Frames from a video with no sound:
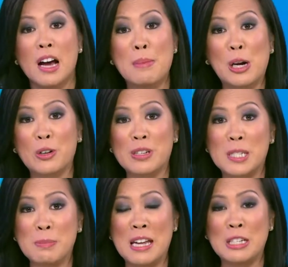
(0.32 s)
Americans
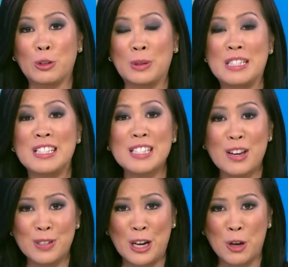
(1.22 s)
spend nearly
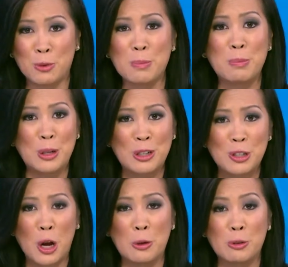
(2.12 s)
$700 billion
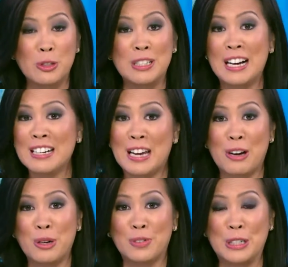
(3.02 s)
dining
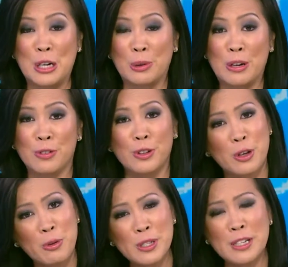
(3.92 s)
out every year, and for
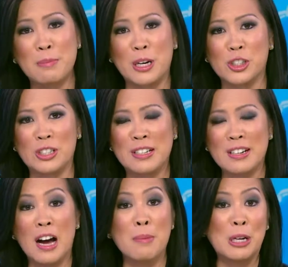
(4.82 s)
those on a budget,
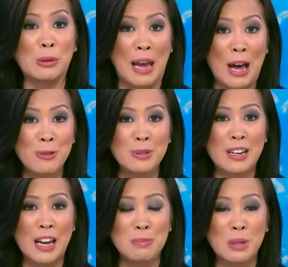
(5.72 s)
a meal out
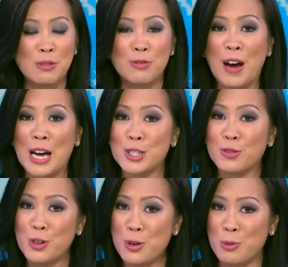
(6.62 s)
can mean fast
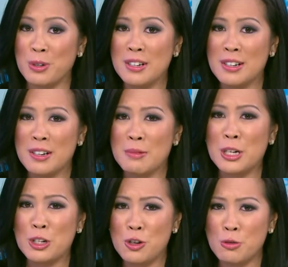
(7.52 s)
food.
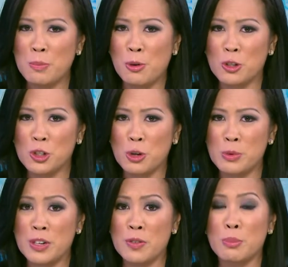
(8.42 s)
But a new report
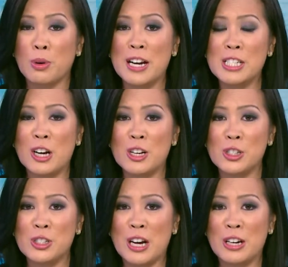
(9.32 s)
shows even price
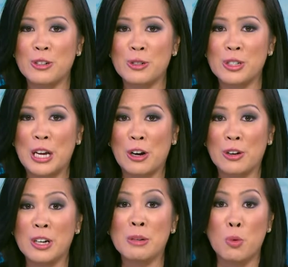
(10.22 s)
conscious diners
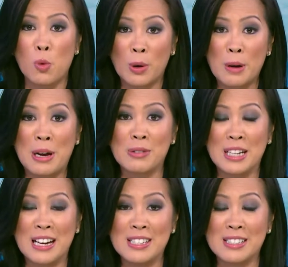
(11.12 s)
caring more about
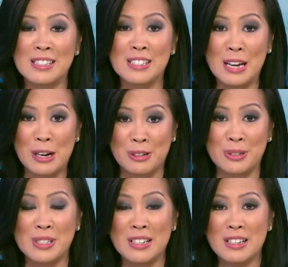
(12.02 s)
taste and
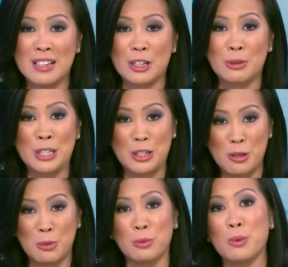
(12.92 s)
sales. Karina
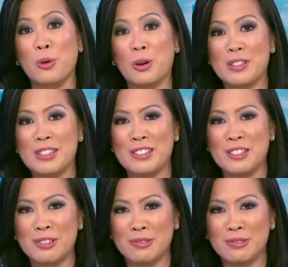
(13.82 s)
Huber reports.